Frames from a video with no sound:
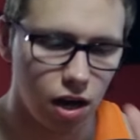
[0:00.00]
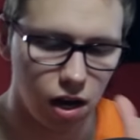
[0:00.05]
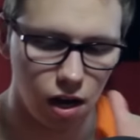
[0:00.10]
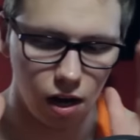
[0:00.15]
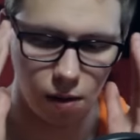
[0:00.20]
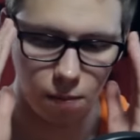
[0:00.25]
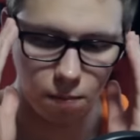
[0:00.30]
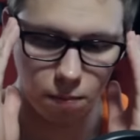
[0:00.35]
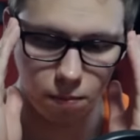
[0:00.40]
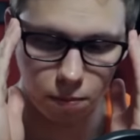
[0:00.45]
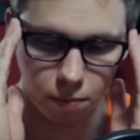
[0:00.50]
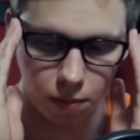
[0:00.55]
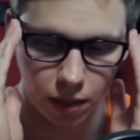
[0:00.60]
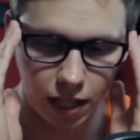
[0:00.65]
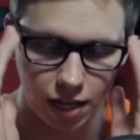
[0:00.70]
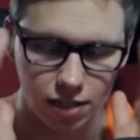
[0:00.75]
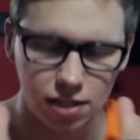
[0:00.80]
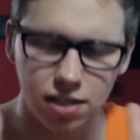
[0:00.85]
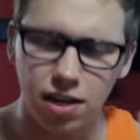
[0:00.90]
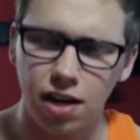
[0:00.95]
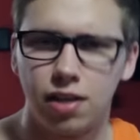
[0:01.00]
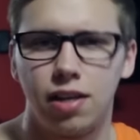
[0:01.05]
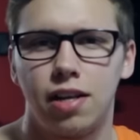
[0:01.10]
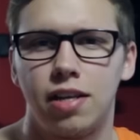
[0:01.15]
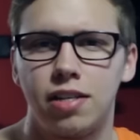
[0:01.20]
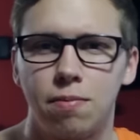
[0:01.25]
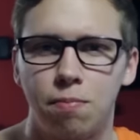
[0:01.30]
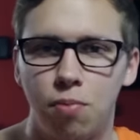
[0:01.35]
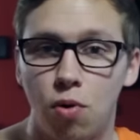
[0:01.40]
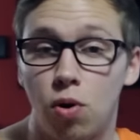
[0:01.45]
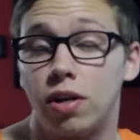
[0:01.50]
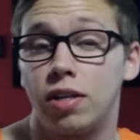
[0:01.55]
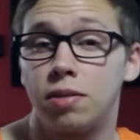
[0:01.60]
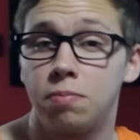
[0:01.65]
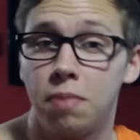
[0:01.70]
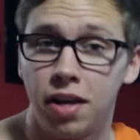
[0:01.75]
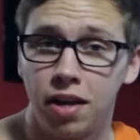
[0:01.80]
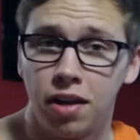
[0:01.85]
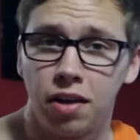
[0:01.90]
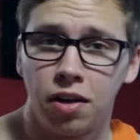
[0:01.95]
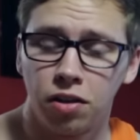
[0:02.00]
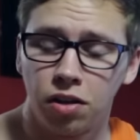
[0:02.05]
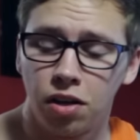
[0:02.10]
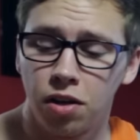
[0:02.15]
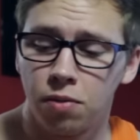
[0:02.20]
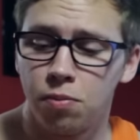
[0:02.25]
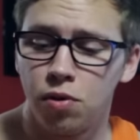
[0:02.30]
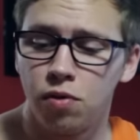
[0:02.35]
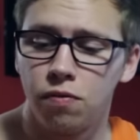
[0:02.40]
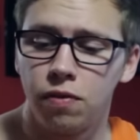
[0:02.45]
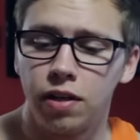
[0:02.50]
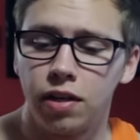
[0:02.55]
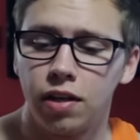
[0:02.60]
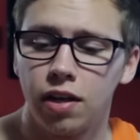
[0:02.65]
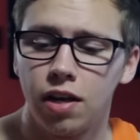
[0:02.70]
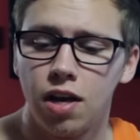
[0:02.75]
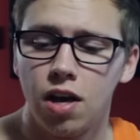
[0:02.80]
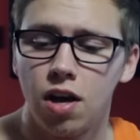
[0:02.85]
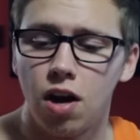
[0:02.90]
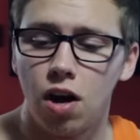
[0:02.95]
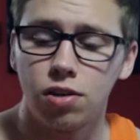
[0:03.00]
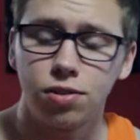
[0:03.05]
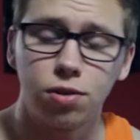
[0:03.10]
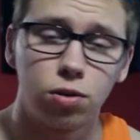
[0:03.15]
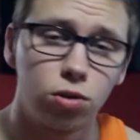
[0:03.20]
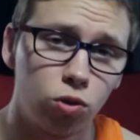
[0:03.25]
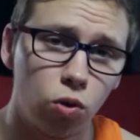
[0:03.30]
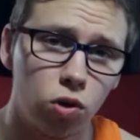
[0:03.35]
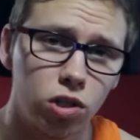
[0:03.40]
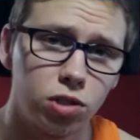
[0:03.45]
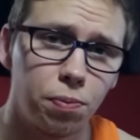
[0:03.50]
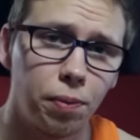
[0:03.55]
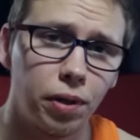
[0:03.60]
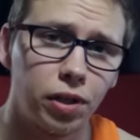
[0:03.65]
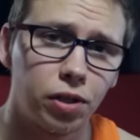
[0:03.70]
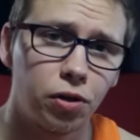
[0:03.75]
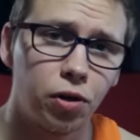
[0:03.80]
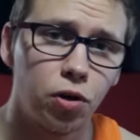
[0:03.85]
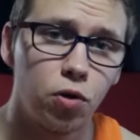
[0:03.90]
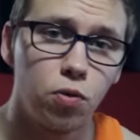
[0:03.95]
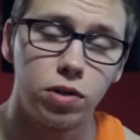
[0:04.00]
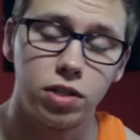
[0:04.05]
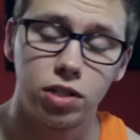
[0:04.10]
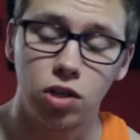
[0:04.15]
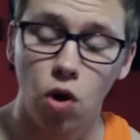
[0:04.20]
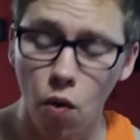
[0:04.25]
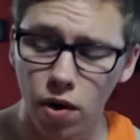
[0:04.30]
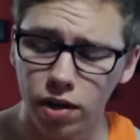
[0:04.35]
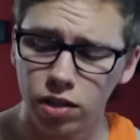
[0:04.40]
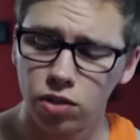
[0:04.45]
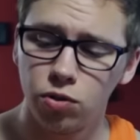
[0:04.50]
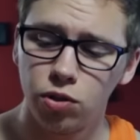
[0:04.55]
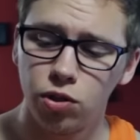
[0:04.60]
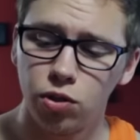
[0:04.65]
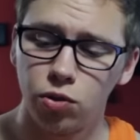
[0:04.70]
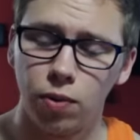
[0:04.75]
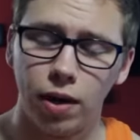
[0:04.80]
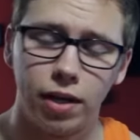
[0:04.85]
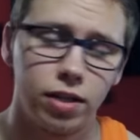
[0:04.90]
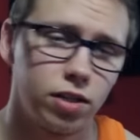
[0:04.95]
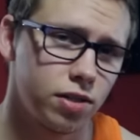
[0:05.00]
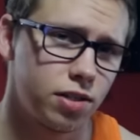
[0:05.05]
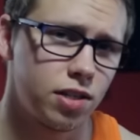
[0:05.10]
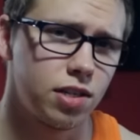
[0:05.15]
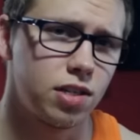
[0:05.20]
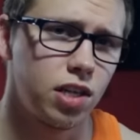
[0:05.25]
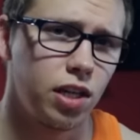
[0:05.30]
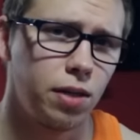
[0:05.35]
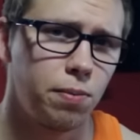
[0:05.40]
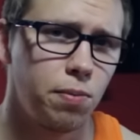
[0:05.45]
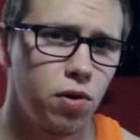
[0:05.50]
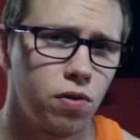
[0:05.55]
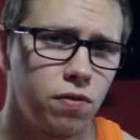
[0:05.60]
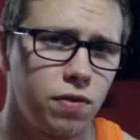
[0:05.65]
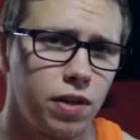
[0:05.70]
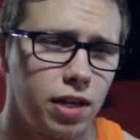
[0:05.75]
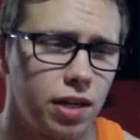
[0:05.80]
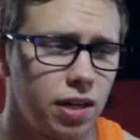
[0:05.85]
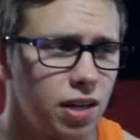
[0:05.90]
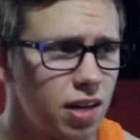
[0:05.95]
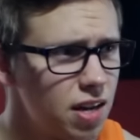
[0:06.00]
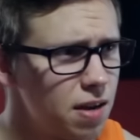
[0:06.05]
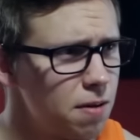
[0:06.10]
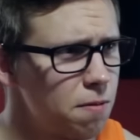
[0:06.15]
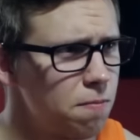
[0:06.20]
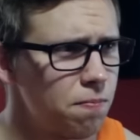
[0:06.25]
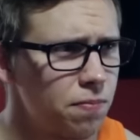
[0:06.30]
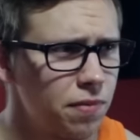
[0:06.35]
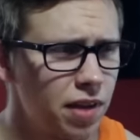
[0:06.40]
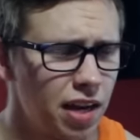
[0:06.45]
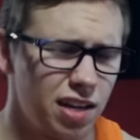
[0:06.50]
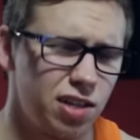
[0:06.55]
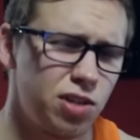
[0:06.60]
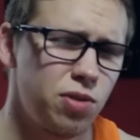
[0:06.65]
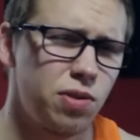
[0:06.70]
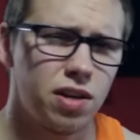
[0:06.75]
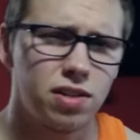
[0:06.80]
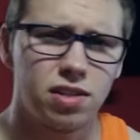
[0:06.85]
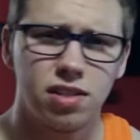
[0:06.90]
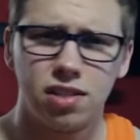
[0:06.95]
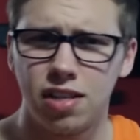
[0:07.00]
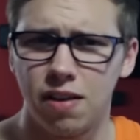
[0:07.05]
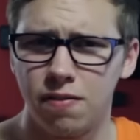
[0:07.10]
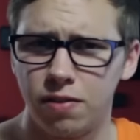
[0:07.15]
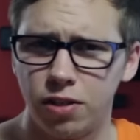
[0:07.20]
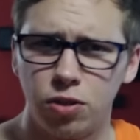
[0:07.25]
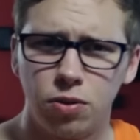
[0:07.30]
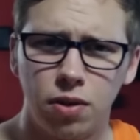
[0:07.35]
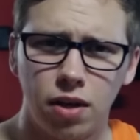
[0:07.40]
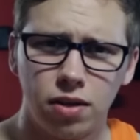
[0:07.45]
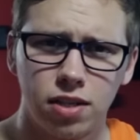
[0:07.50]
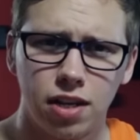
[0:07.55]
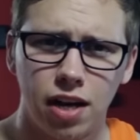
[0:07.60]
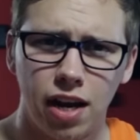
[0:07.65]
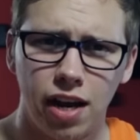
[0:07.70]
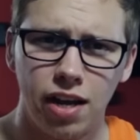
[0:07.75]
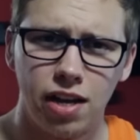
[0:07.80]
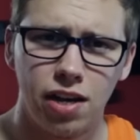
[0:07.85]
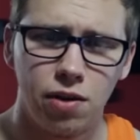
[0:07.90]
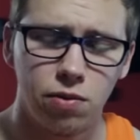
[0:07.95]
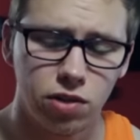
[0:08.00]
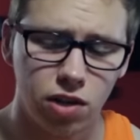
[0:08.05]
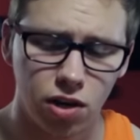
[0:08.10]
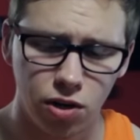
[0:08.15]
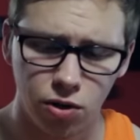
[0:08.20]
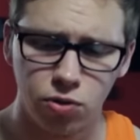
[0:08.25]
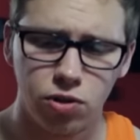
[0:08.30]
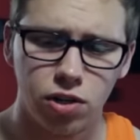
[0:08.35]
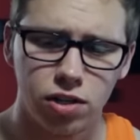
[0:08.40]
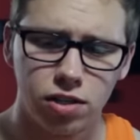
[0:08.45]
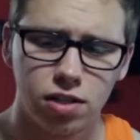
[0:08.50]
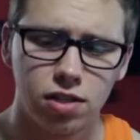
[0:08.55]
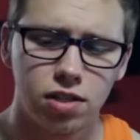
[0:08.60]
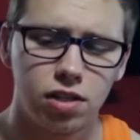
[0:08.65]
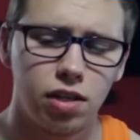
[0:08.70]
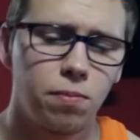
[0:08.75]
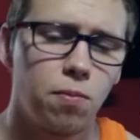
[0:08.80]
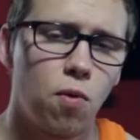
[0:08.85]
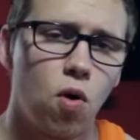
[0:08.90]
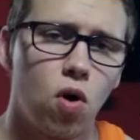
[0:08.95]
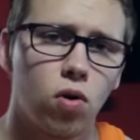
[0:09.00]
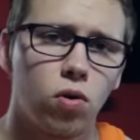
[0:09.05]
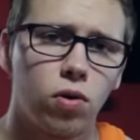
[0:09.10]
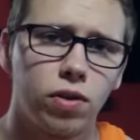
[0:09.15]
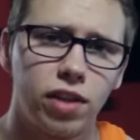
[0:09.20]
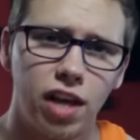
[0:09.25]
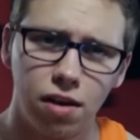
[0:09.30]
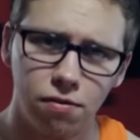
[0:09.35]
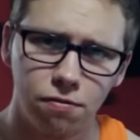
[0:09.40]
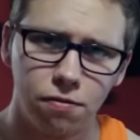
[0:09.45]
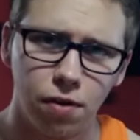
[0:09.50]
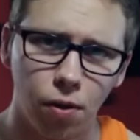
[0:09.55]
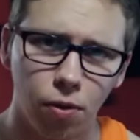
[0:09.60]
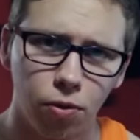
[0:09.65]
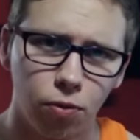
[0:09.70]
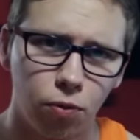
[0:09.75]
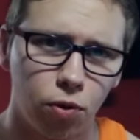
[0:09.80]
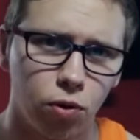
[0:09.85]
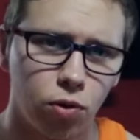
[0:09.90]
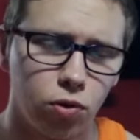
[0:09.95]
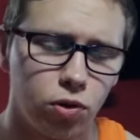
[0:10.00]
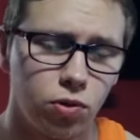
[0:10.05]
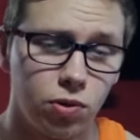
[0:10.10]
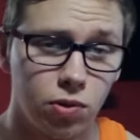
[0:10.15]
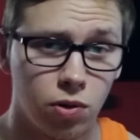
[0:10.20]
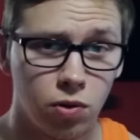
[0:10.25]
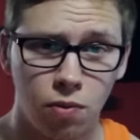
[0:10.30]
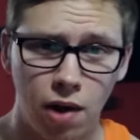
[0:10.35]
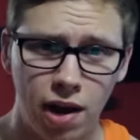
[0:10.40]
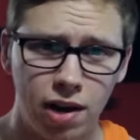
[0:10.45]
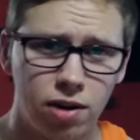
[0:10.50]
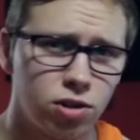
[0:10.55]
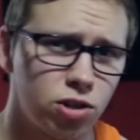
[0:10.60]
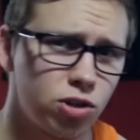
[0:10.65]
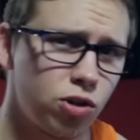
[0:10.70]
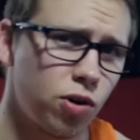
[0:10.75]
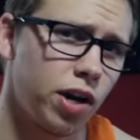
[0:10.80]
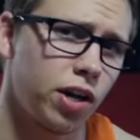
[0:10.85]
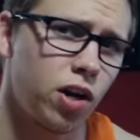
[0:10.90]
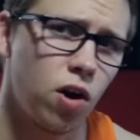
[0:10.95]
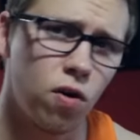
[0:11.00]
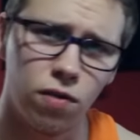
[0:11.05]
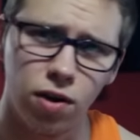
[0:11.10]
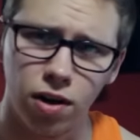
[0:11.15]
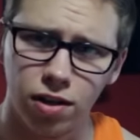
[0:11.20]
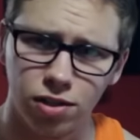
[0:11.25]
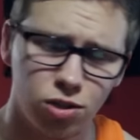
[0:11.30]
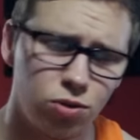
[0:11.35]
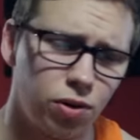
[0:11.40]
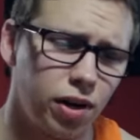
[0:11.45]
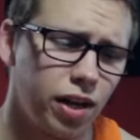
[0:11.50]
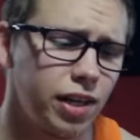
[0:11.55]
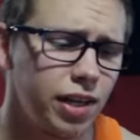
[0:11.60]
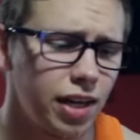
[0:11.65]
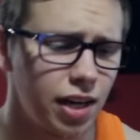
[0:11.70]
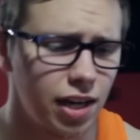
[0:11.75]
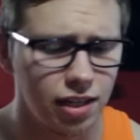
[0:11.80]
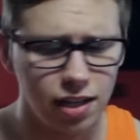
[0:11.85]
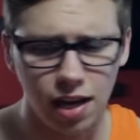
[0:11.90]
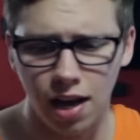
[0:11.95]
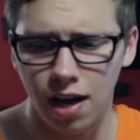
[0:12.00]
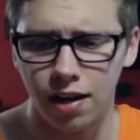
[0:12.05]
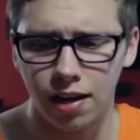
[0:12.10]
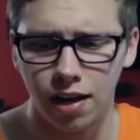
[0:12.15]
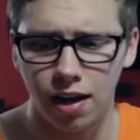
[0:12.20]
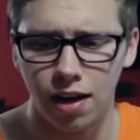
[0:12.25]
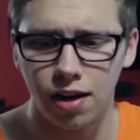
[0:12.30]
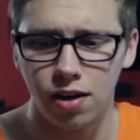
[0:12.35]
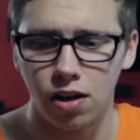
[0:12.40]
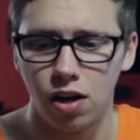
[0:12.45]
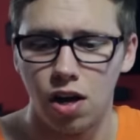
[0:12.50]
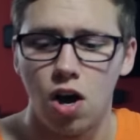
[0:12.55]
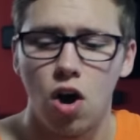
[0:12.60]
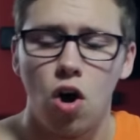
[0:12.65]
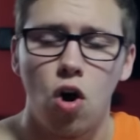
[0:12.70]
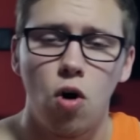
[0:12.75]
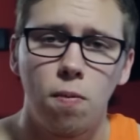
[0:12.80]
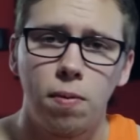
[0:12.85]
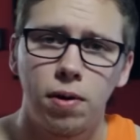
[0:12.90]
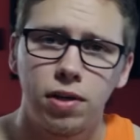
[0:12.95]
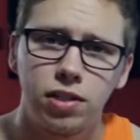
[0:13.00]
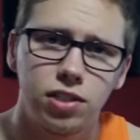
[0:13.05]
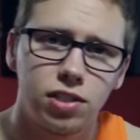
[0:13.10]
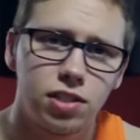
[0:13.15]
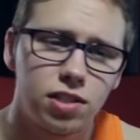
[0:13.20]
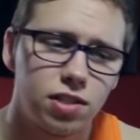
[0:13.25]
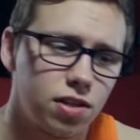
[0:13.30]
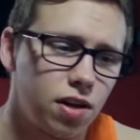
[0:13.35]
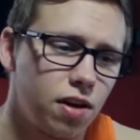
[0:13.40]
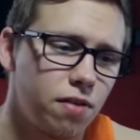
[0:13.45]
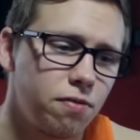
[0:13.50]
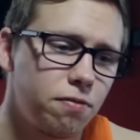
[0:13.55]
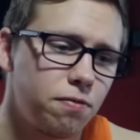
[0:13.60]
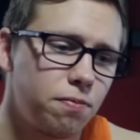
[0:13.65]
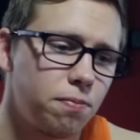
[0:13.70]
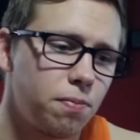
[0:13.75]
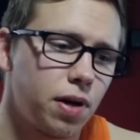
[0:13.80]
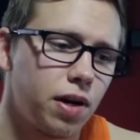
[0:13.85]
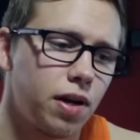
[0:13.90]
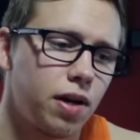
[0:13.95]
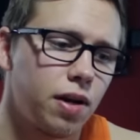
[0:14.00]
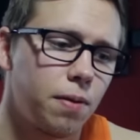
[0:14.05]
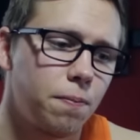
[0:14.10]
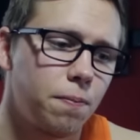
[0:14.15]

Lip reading: But that's not as important as making a good movie. Also, George Miller, who was going to do a Justice League movie in 2007, 2008, he was going to do Justice League Mortal, and that fell through due to a writer's strike over in Australia, yada yada, whole bunch of stuff. But